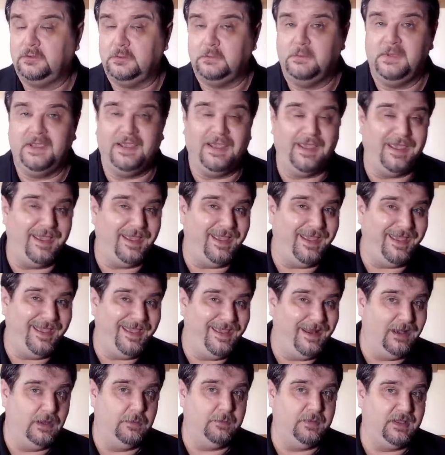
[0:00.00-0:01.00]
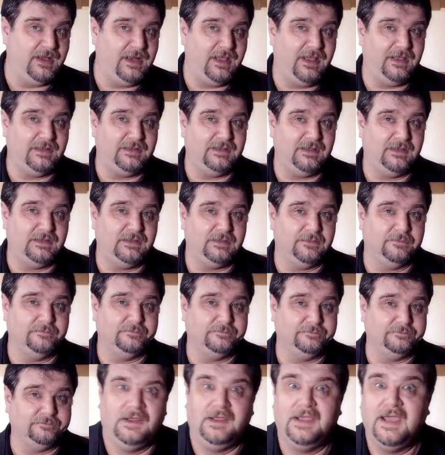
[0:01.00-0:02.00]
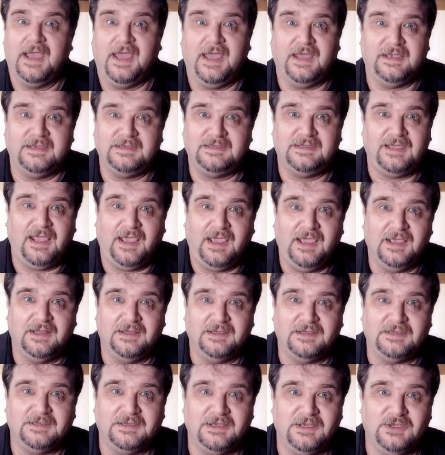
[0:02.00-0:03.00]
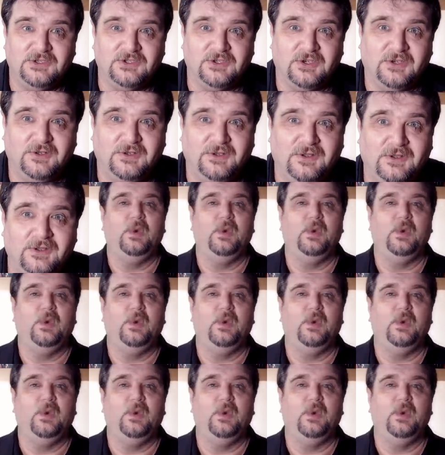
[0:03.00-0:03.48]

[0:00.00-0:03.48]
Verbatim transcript: to be eliminated. Guys, take a decision.